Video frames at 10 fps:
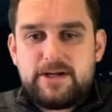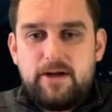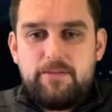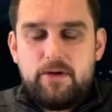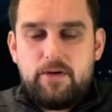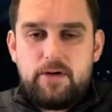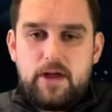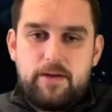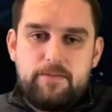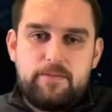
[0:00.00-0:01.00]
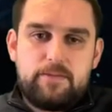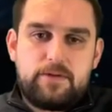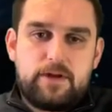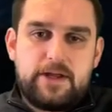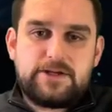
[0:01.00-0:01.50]
not
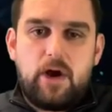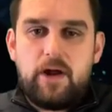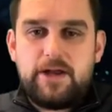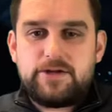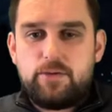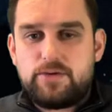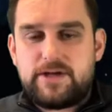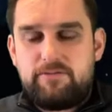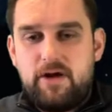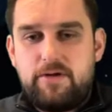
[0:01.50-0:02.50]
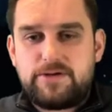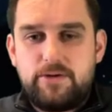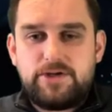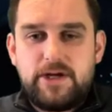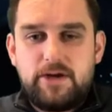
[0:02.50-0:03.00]
entirely towards that road. So
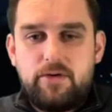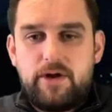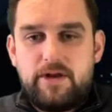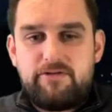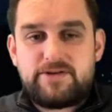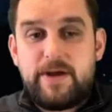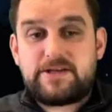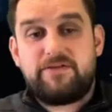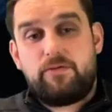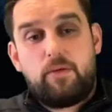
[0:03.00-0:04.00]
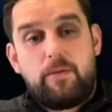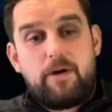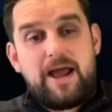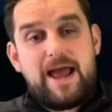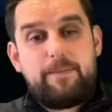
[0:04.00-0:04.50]
a shitcoin, irrespective of what
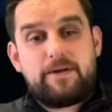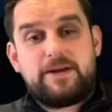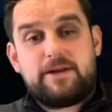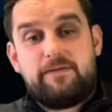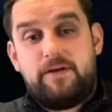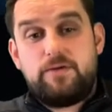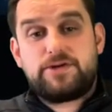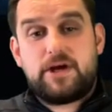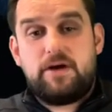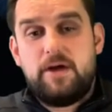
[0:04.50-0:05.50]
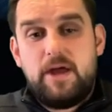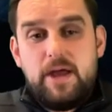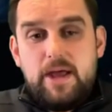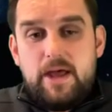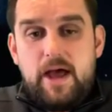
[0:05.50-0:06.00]
might happen in the future,
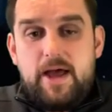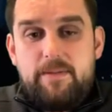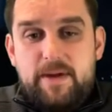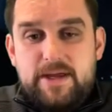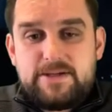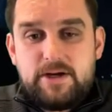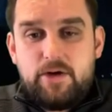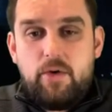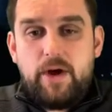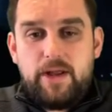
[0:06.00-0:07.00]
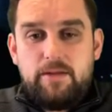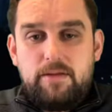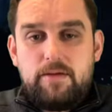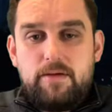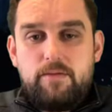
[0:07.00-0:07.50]
is a
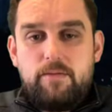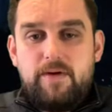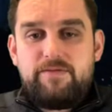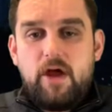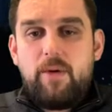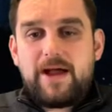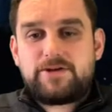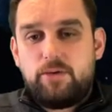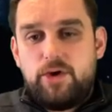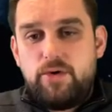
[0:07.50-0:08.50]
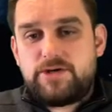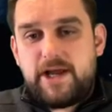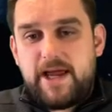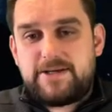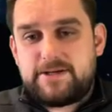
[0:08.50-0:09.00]
coin with no actual use
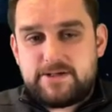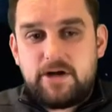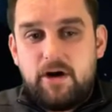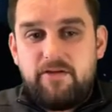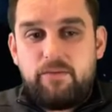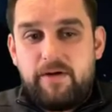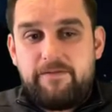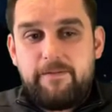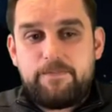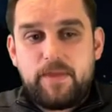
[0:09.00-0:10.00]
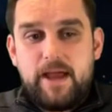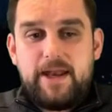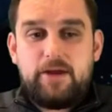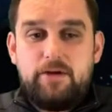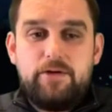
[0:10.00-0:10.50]
case to start off with,
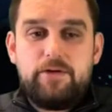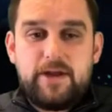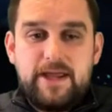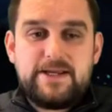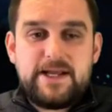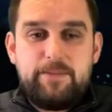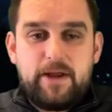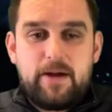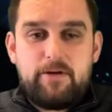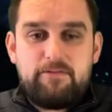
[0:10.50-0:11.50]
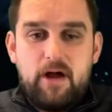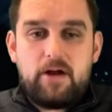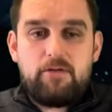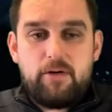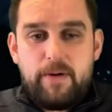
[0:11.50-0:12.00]
and it could easily become a
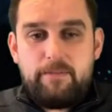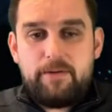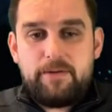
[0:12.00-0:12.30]
rug or a pump and